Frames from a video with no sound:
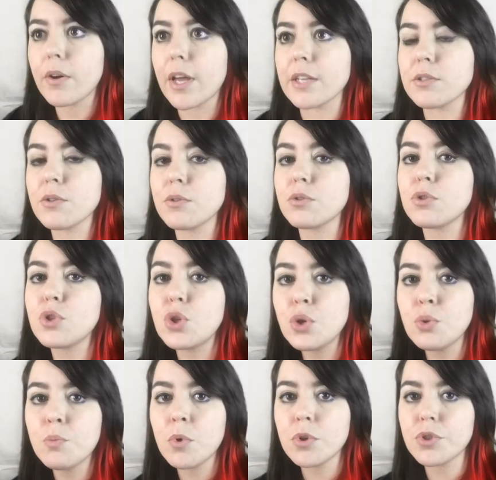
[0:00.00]
Okay, so there's
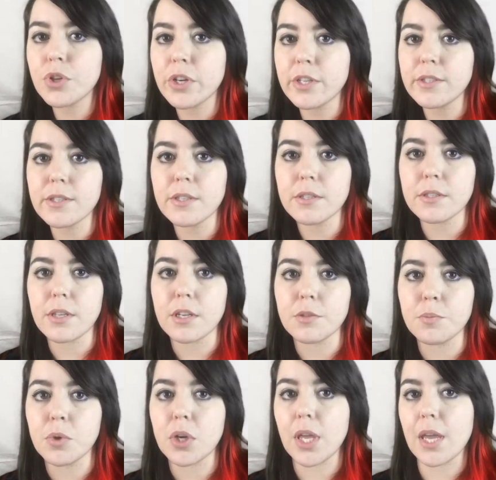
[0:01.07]
two more drawings in this
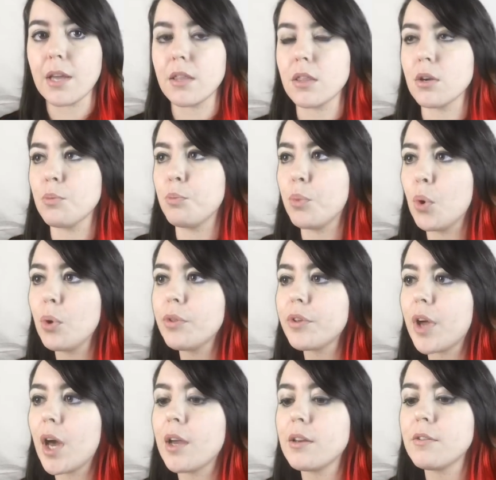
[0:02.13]
sketchbook, and they're
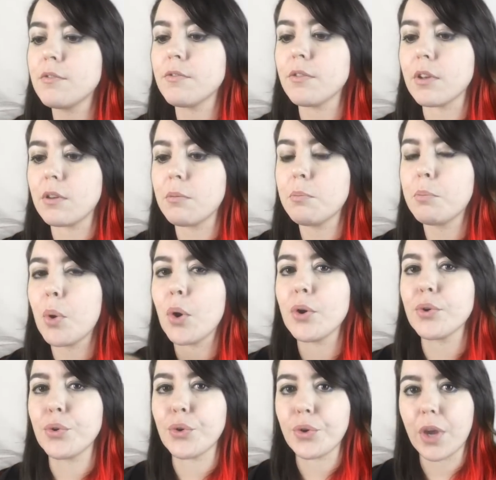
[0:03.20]
both kind of like
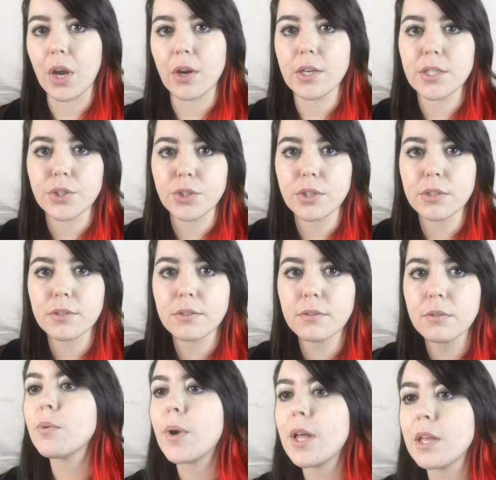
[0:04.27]
partner characters.
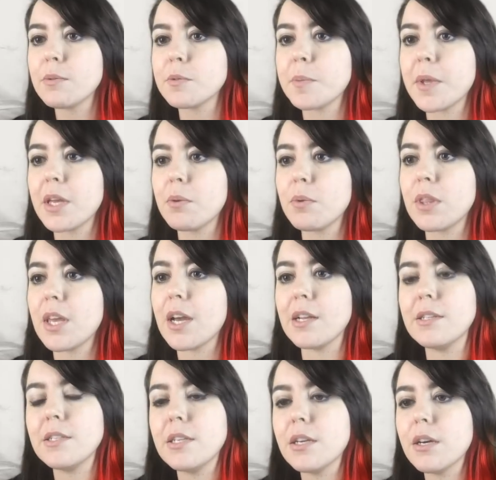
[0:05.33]
For a while I was playing with the
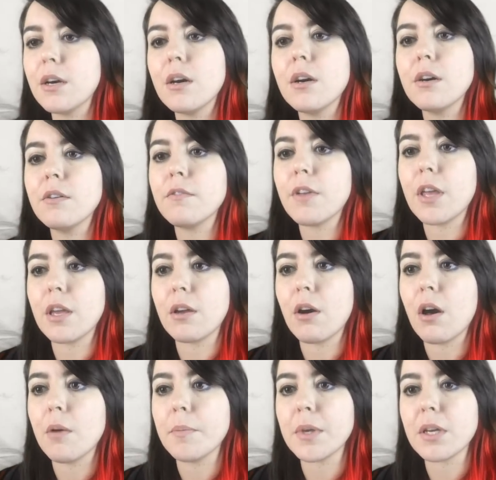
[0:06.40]
idea of a
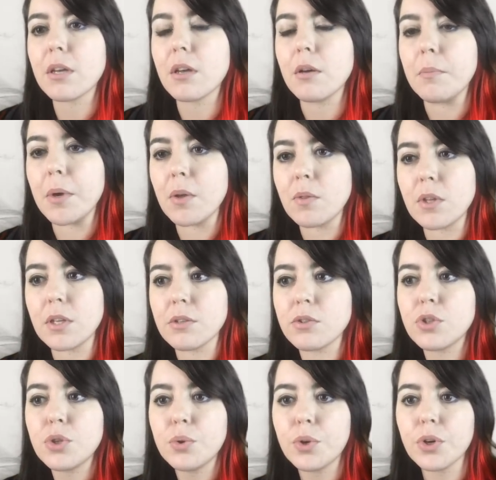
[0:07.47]
comic about
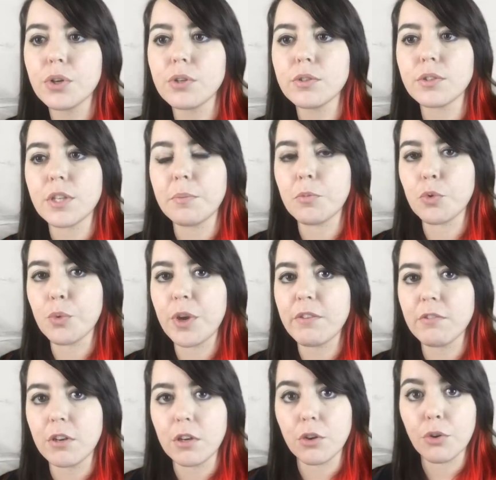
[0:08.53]
these two girls named
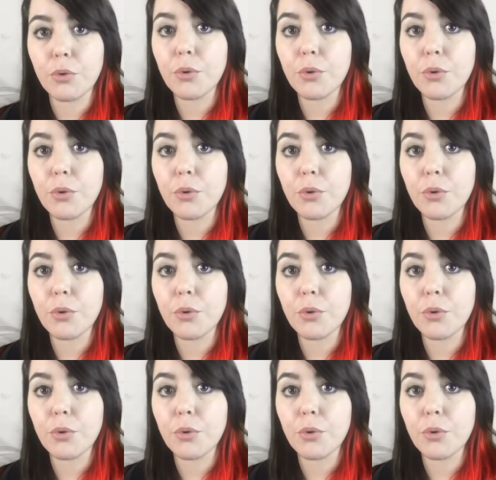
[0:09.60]
Raven and